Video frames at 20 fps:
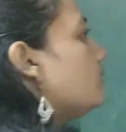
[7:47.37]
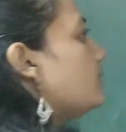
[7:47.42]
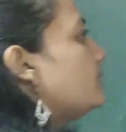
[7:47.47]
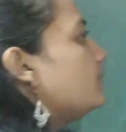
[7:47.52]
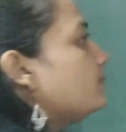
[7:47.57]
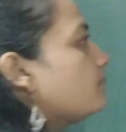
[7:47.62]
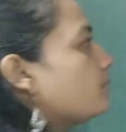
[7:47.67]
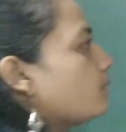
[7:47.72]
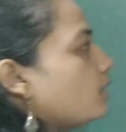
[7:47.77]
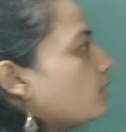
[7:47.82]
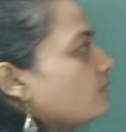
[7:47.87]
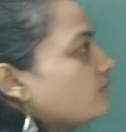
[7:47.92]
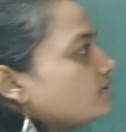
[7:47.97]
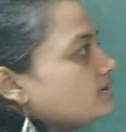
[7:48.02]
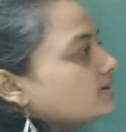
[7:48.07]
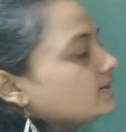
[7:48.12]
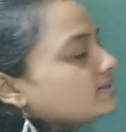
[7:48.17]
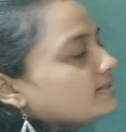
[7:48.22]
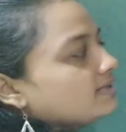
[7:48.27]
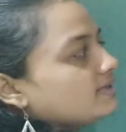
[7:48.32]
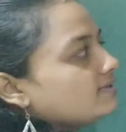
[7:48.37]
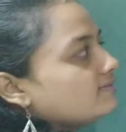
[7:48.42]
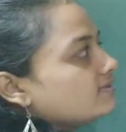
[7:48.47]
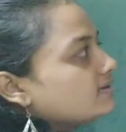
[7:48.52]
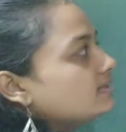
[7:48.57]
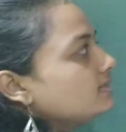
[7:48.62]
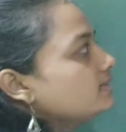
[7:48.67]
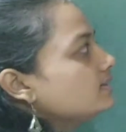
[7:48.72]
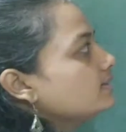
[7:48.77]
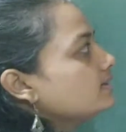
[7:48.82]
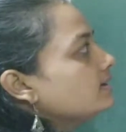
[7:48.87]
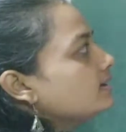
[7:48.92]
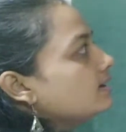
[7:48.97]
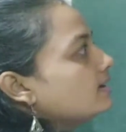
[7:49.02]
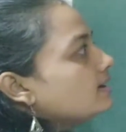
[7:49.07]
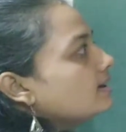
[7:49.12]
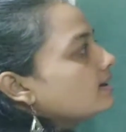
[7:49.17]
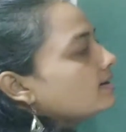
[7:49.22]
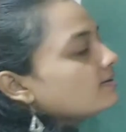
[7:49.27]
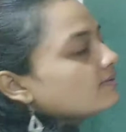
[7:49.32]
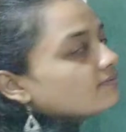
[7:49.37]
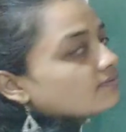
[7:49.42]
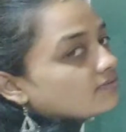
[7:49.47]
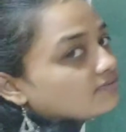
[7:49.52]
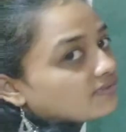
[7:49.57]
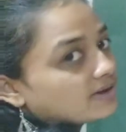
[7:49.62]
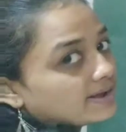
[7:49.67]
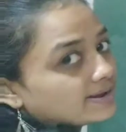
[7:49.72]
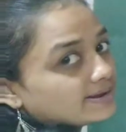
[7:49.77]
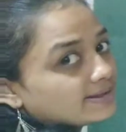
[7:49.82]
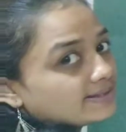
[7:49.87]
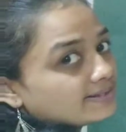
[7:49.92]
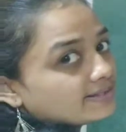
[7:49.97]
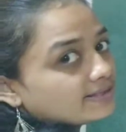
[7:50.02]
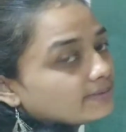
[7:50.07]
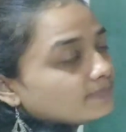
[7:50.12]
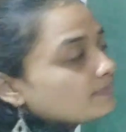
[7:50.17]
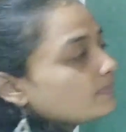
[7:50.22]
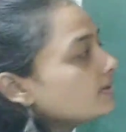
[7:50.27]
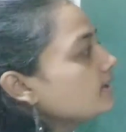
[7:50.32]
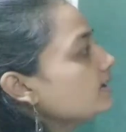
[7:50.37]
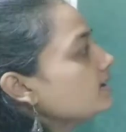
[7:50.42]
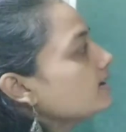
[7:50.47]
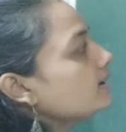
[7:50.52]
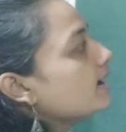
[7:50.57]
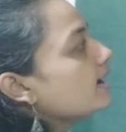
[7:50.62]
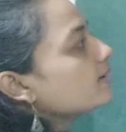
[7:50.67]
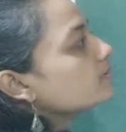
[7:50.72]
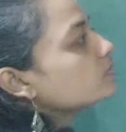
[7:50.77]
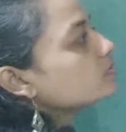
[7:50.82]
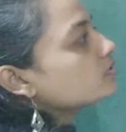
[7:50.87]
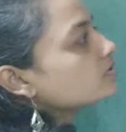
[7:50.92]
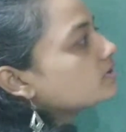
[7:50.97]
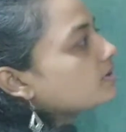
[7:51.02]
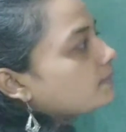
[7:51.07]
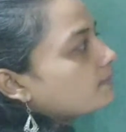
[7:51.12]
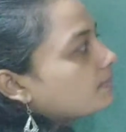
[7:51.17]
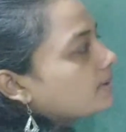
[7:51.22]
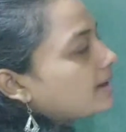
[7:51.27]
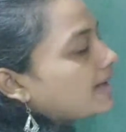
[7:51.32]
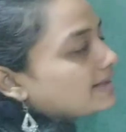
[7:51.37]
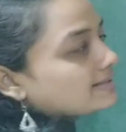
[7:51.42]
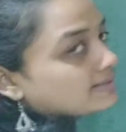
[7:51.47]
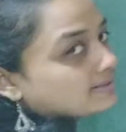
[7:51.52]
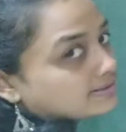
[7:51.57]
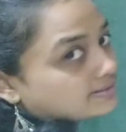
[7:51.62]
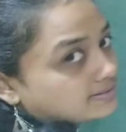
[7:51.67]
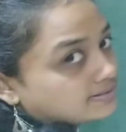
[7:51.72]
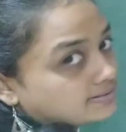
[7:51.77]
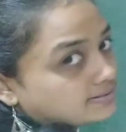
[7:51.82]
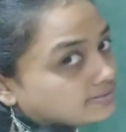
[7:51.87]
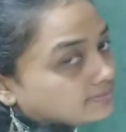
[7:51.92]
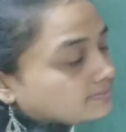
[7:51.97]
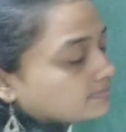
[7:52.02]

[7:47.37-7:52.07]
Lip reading: when profit is given, for finding CP, I should subtract this.